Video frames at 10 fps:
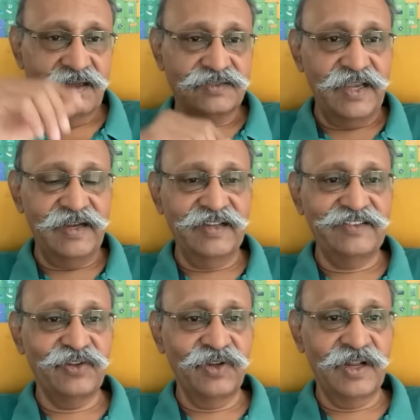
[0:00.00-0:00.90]

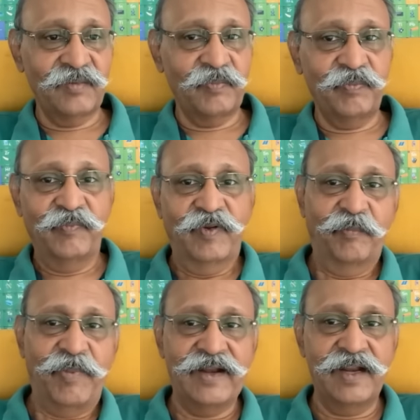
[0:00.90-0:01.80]
China's solar
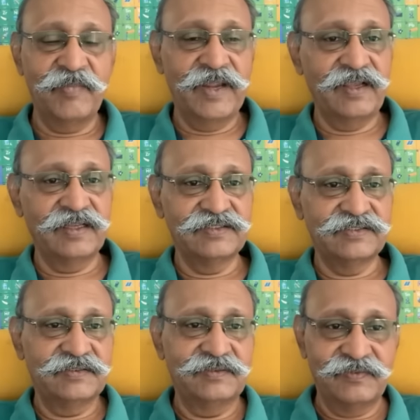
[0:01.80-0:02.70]
panel
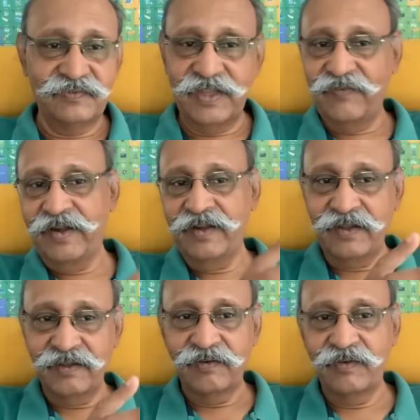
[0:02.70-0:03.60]
makers, they went
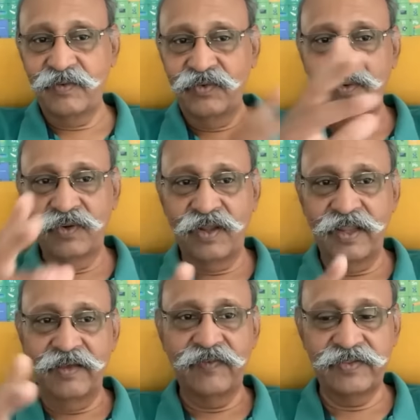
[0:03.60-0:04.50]
do
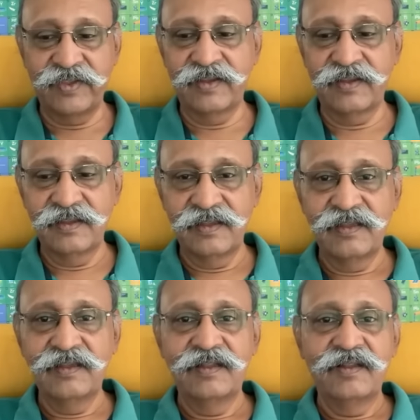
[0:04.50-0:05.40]
everything.
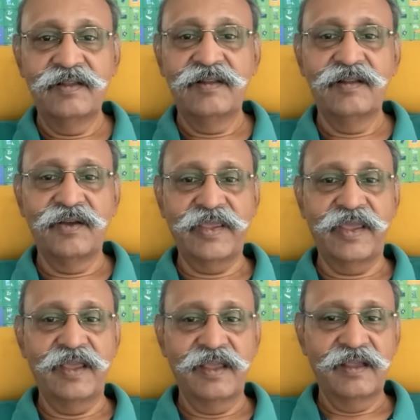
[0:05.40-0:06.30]

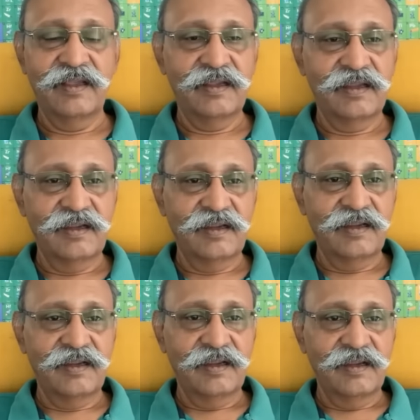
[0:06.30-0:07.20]
Okay.
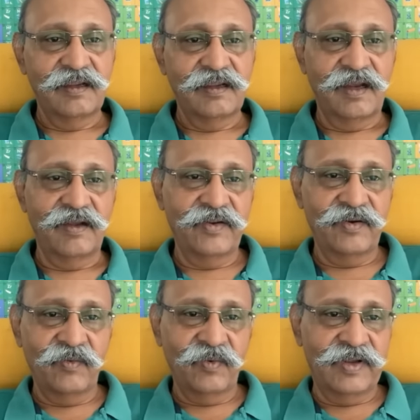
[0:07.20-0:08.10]
And
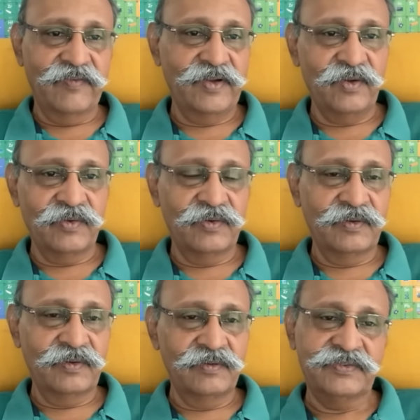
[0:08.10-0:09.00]
give it
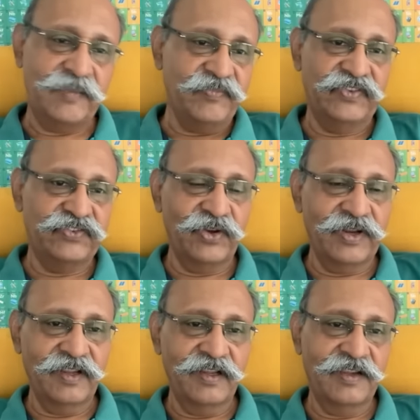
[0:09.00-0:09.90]
to same
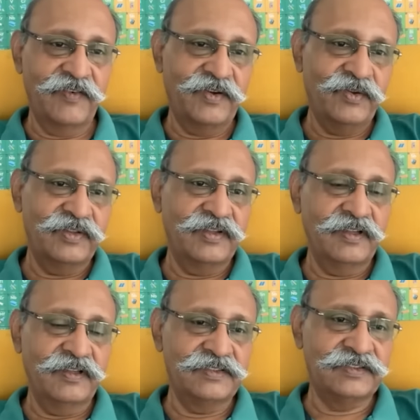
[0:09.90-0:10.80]
story, give it to
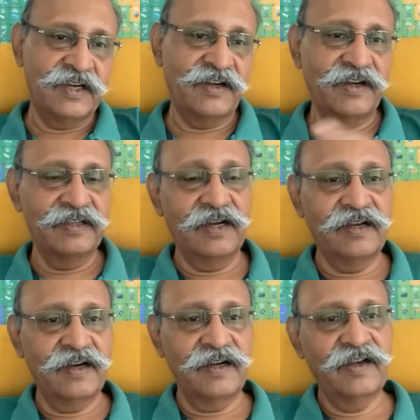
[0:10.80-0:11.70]
this country,
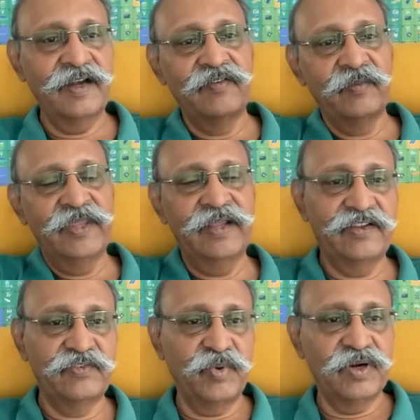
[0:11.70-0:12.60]
that country, and from there
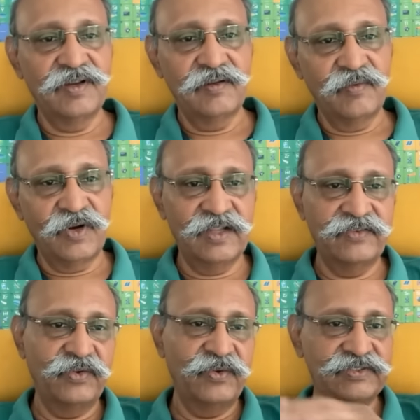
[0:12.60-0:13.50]
export. What
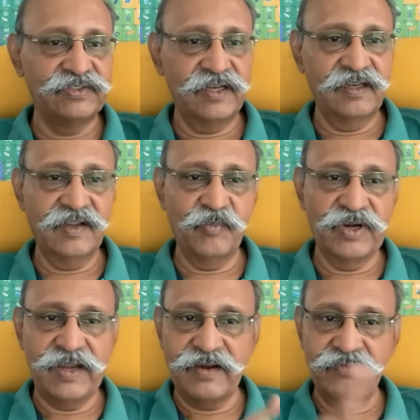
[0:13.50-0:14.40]
has US done? They
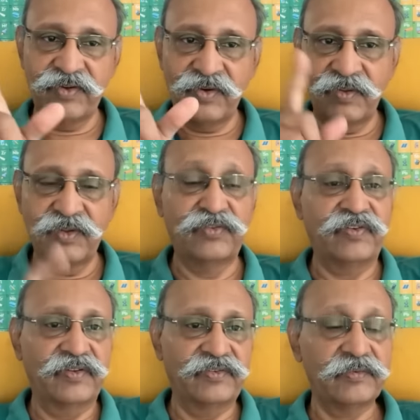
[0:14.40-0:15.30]
put tariffs on all those
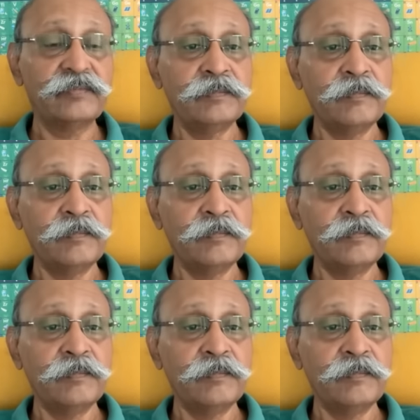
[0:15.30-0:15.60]
fellows.